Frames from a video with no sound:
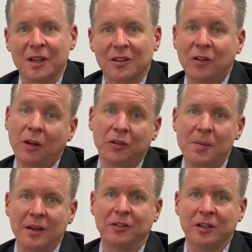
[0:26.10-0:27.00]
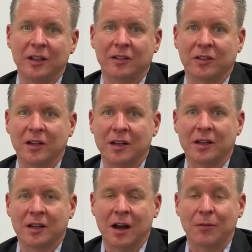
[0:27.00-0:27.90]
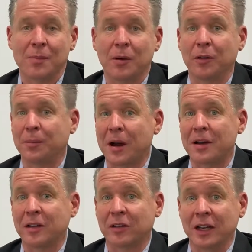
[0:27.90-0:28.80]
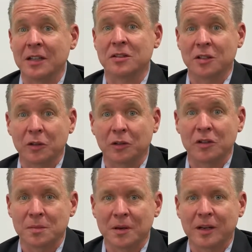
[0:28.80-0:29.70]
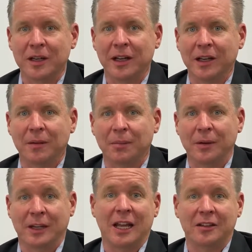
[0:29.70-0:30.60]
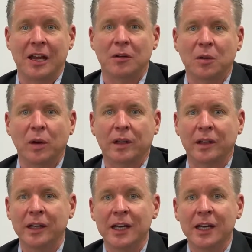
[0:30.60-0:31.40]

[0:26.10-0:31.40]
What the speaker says: So as you mentioned, it's covering both products and solutions marketing, and I'll break that down quickly.